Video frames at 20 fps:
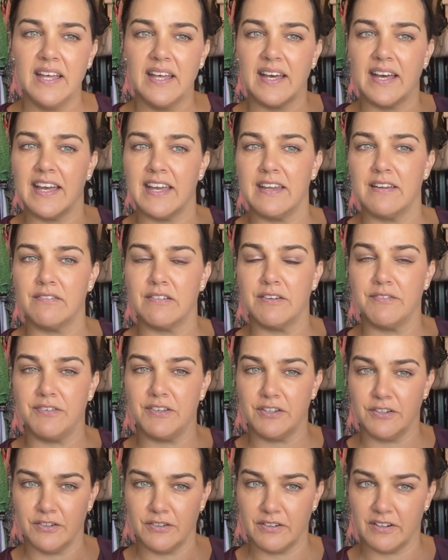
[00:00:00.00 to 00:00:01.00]
a
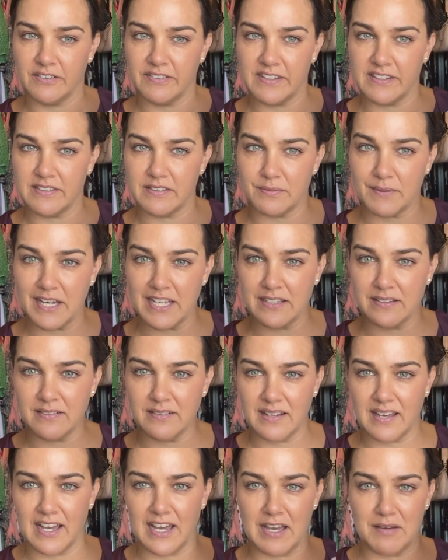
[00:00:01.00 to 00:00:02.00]
review on this one,
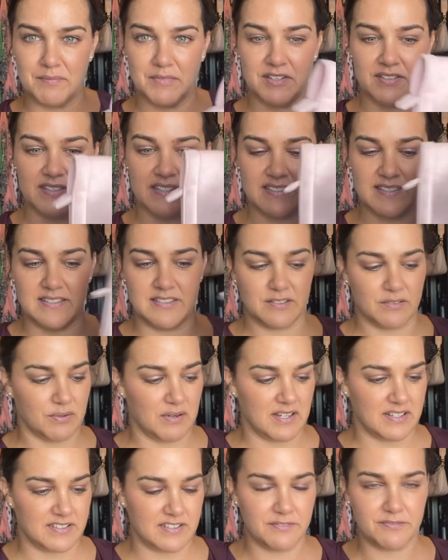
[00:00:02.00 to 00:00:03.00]
because this is
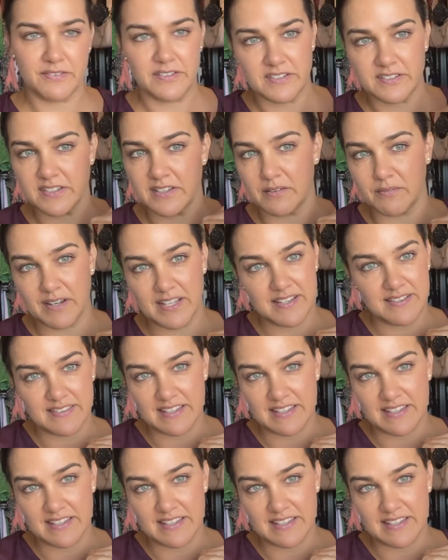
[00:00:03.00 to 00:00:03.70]
quite different to the ones